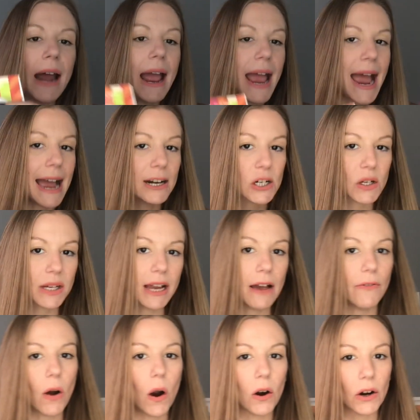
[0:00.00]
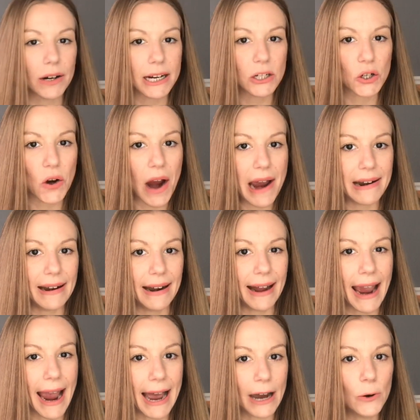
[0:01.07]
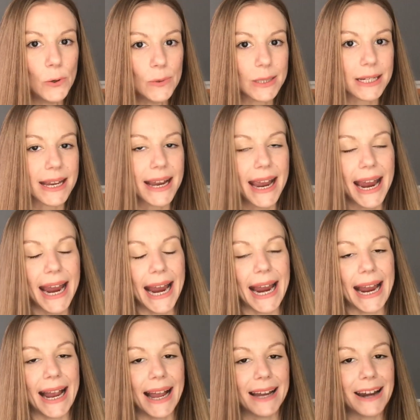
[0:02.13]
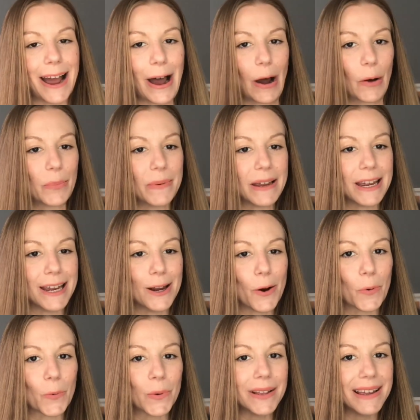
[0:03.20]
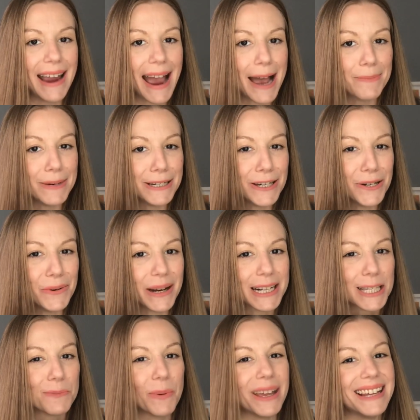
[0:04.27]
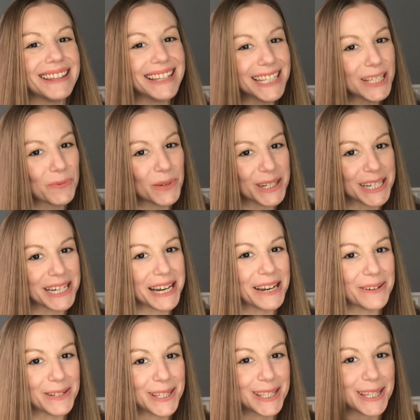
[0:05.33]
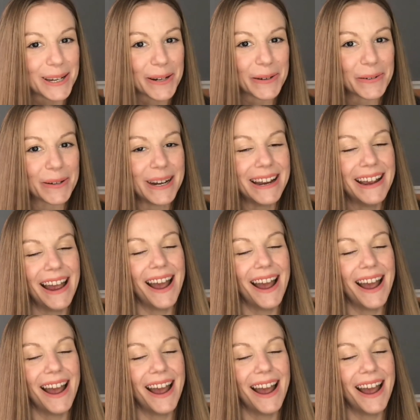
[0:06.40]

I actually have already tried it out, and I'll be really happy to explain this one to you soon.